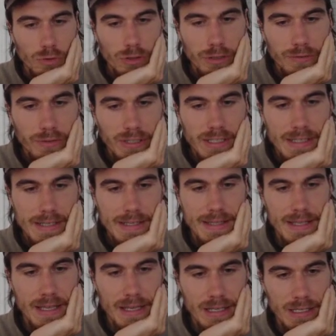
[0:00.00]
Moreover,
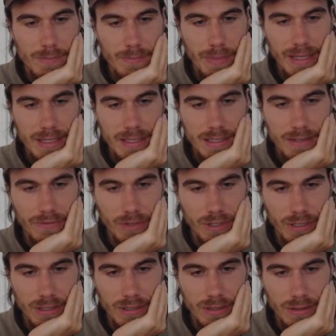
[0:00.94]
it's the
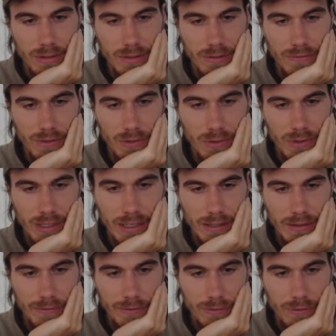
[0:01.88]
expensiveness of the
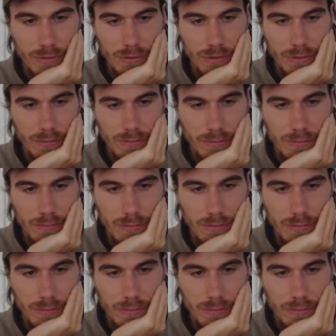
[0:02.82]
organic food.